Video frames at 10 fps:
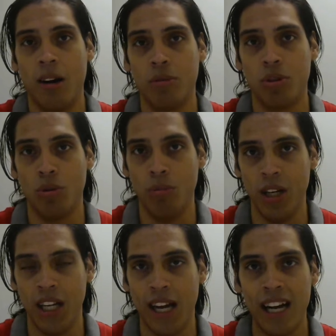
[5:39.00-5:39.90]
through
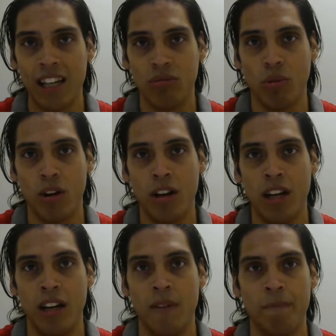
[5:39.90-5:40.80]
reading God's word,
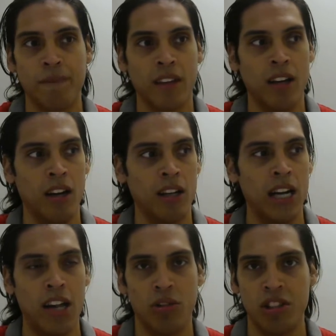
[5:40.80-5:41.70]
and
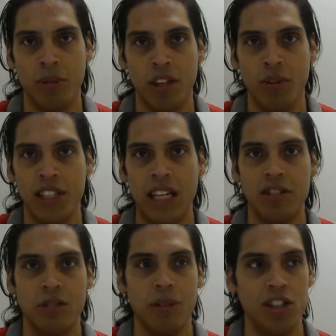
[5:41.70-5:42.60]
God ultimately reached
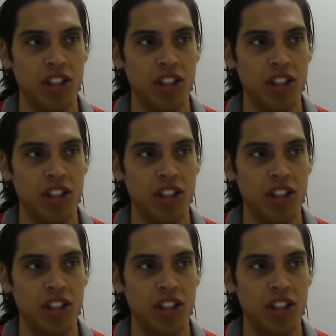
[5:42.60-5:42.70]
out to me.